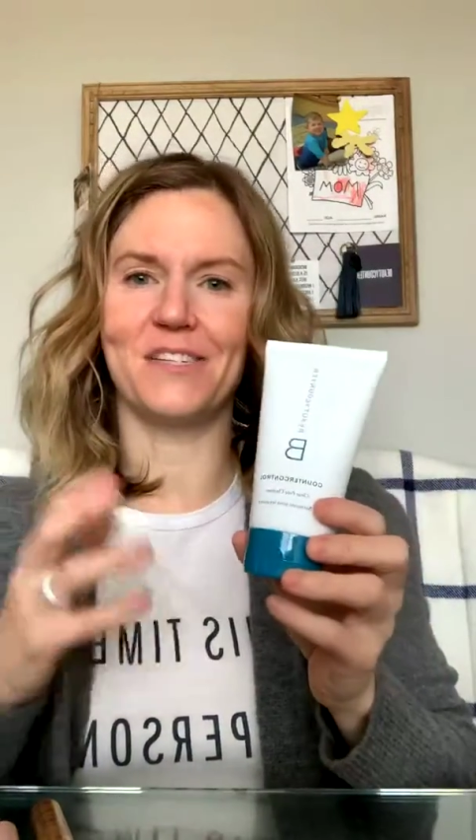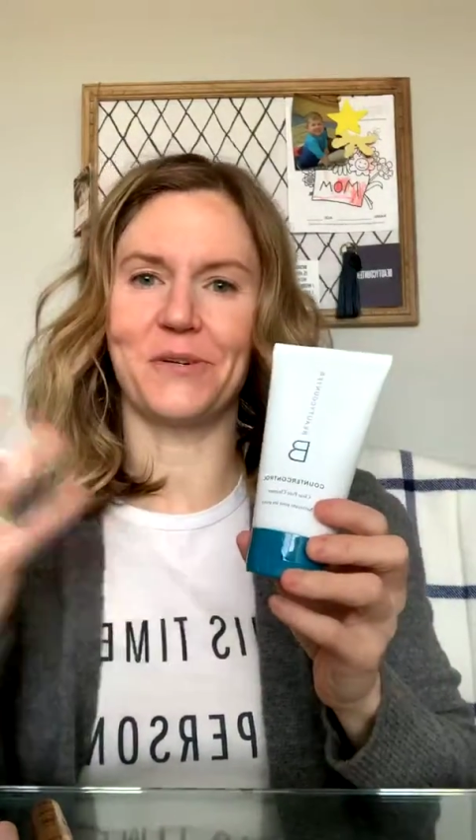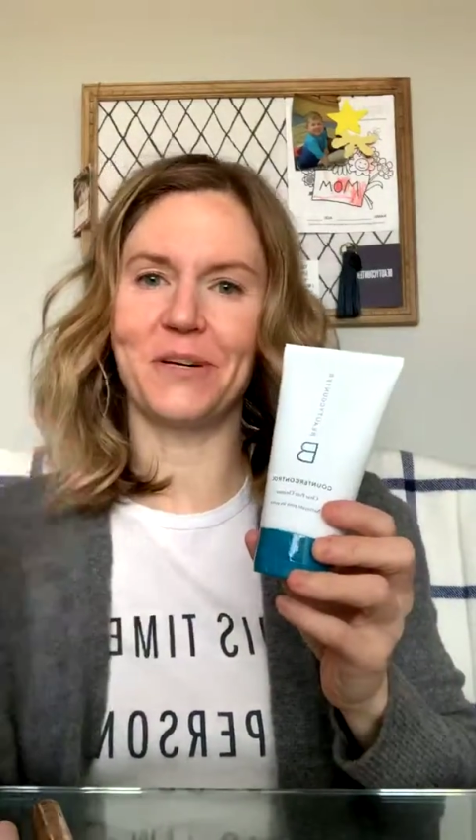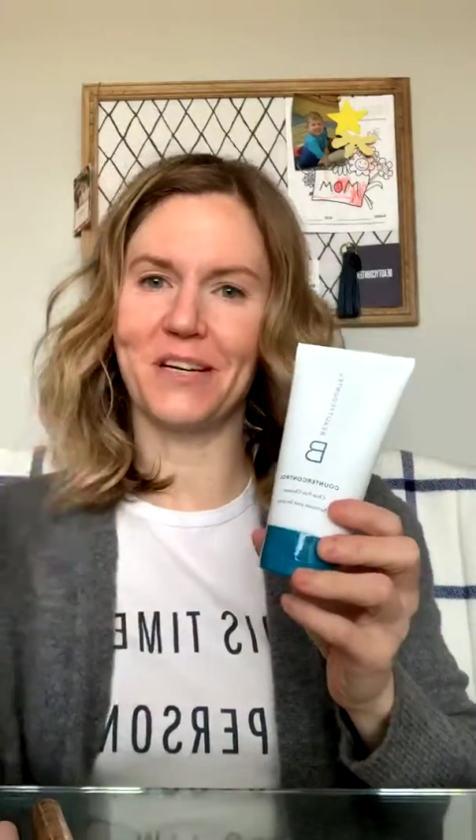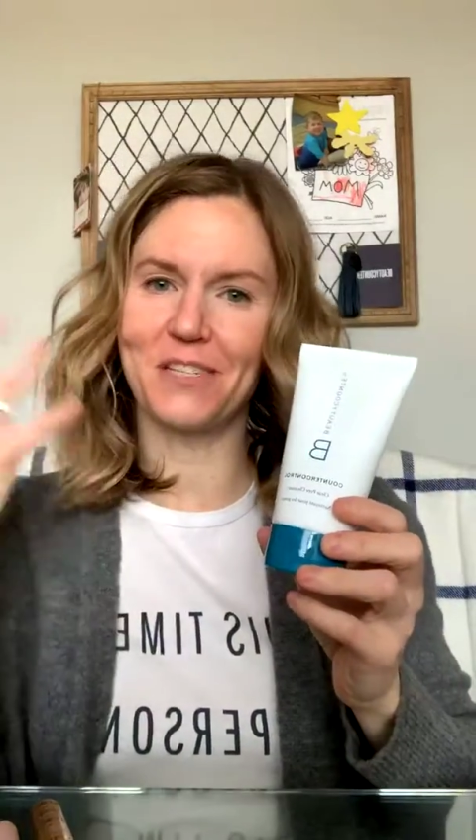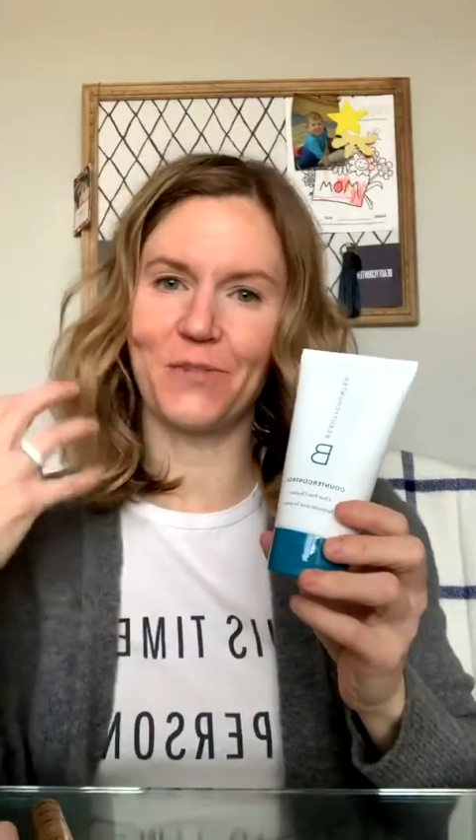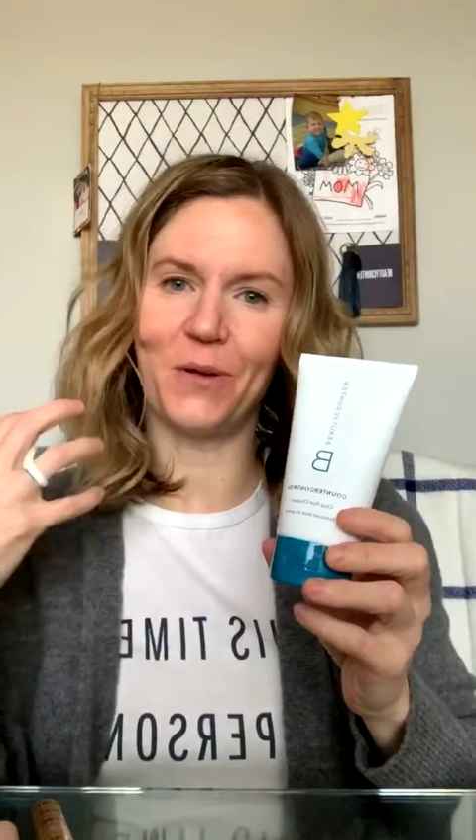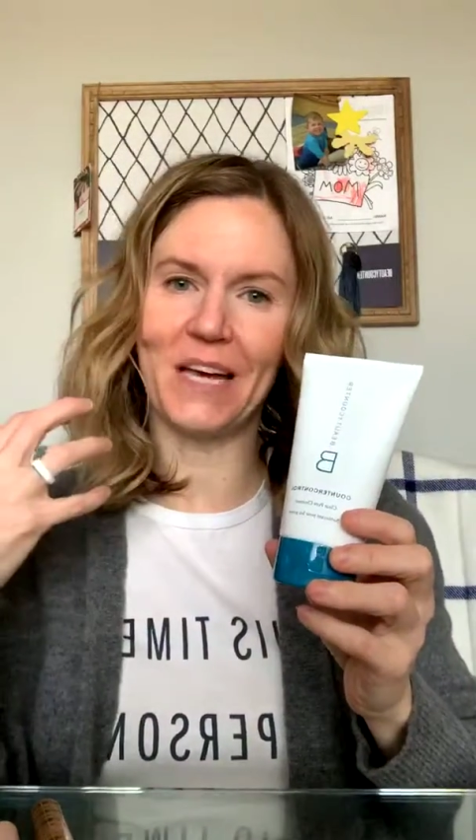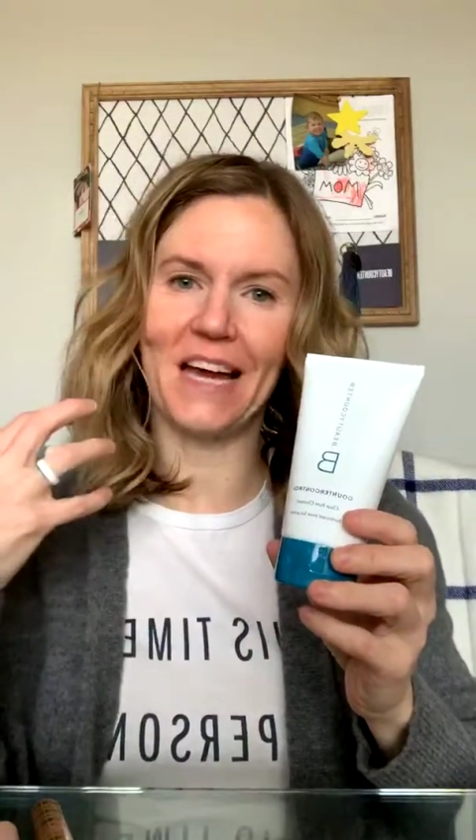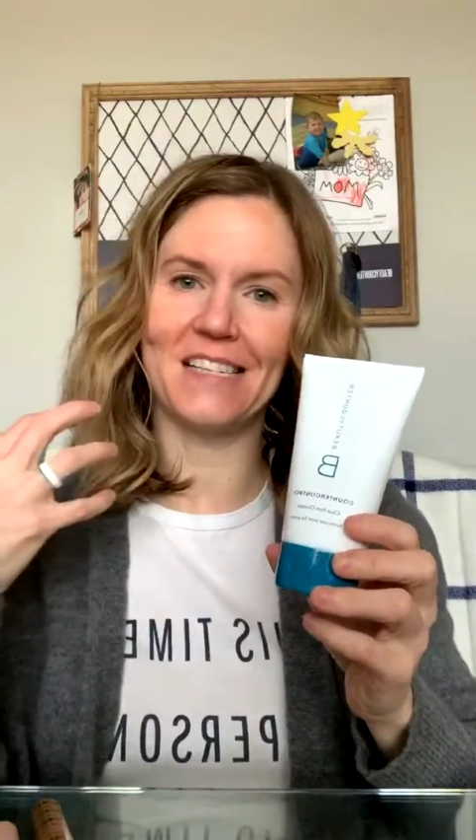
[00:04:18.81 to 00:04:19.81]
so it
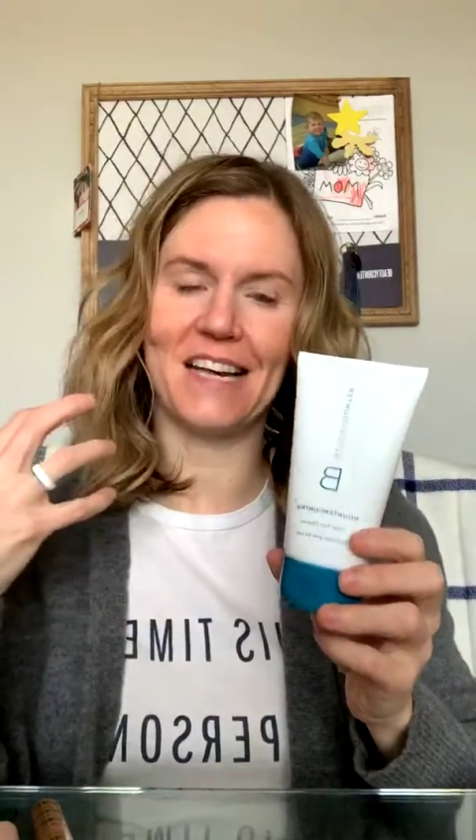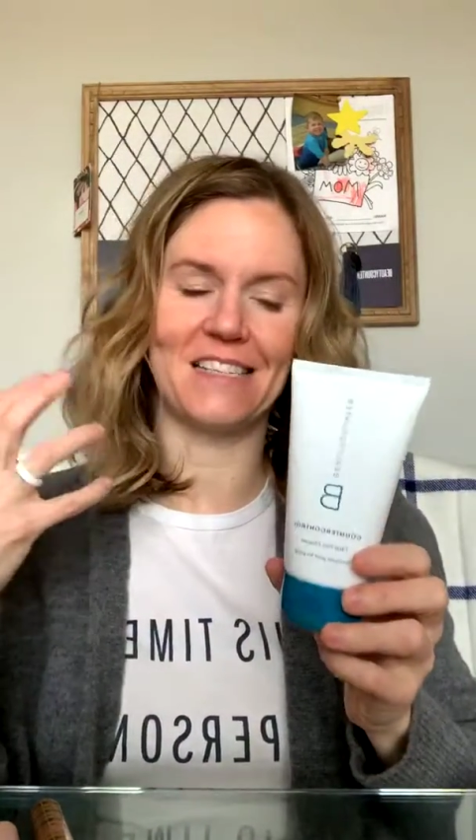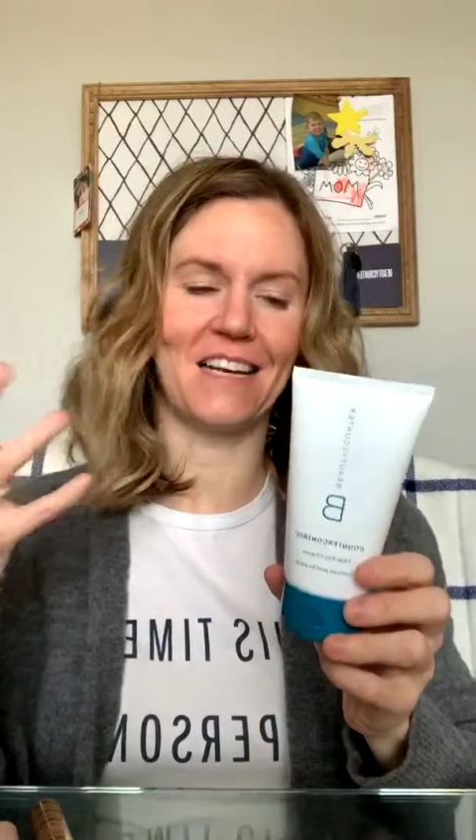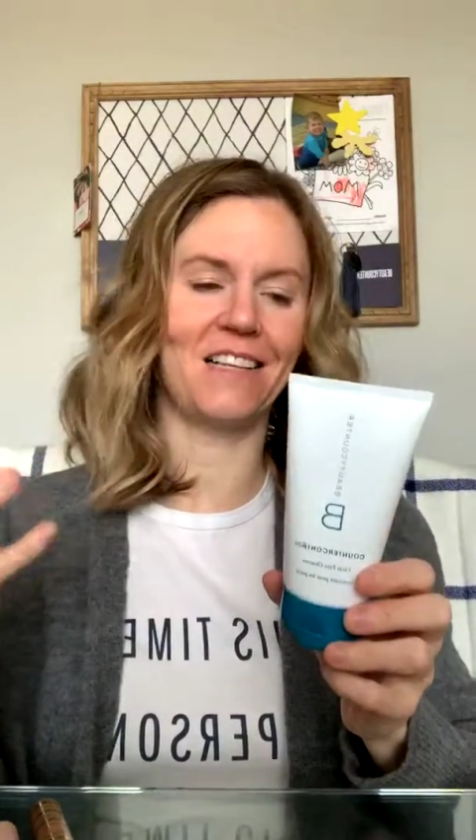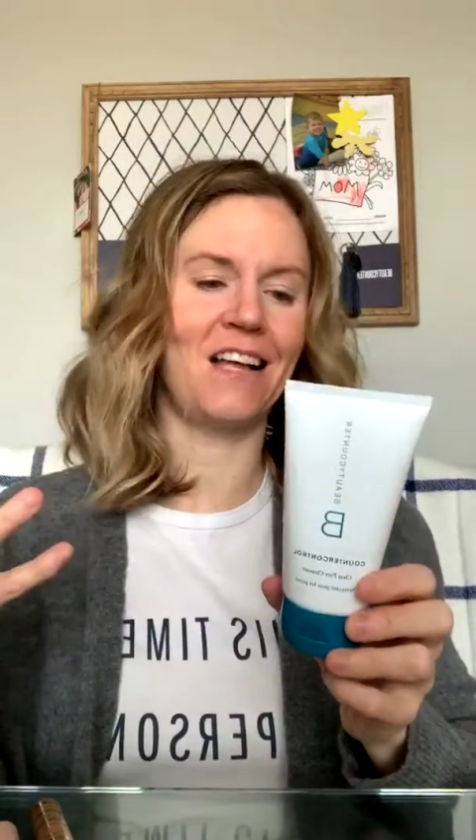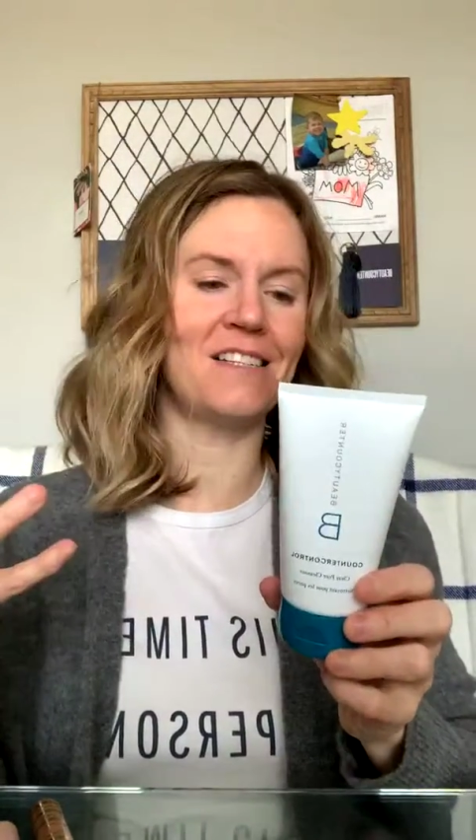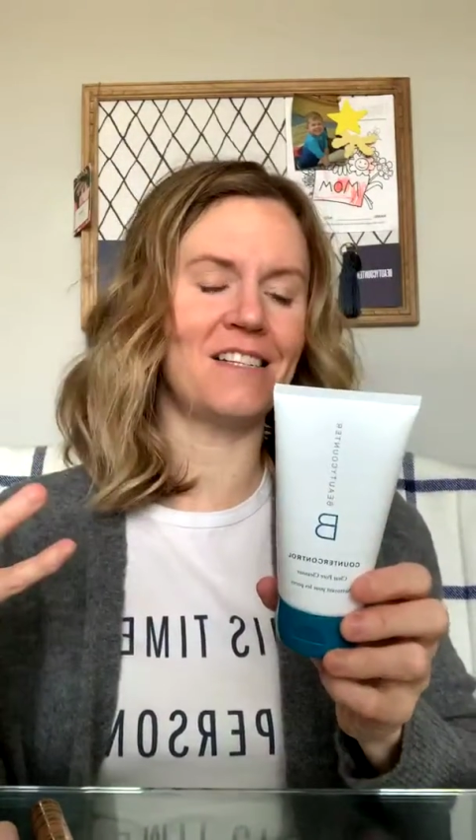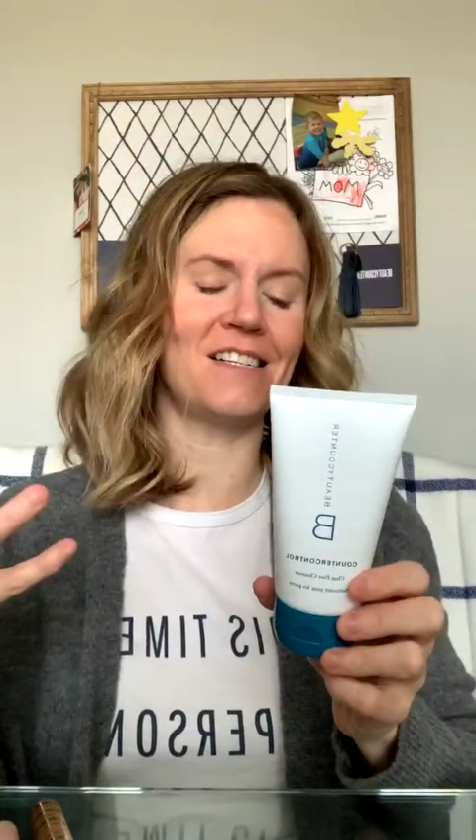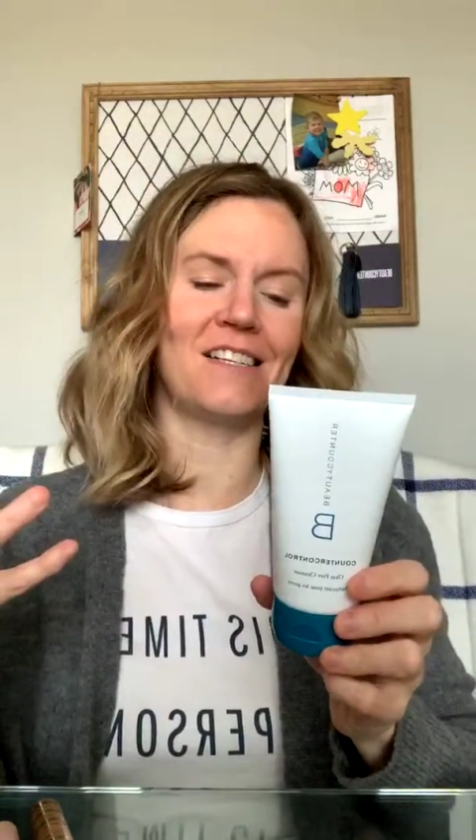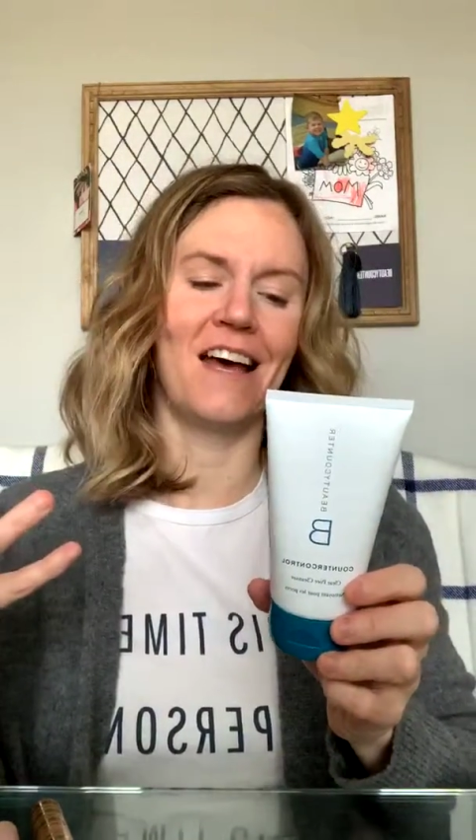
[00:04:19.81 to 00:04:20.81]
exfoliates as it
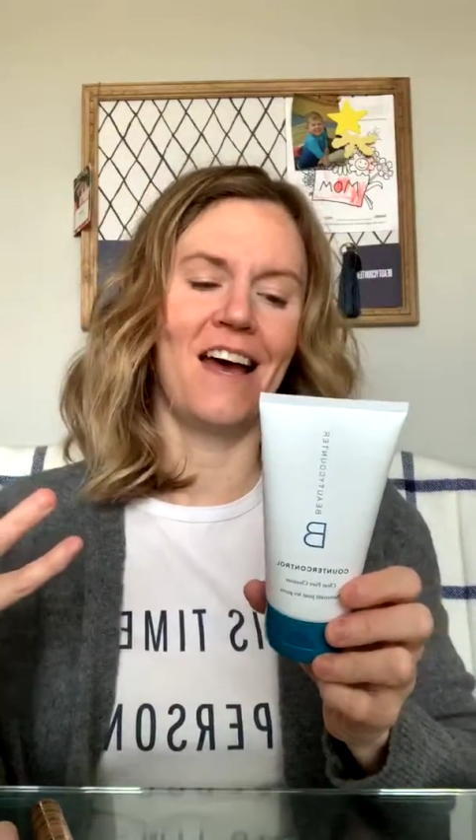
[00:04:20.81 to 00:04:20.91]
cleanses.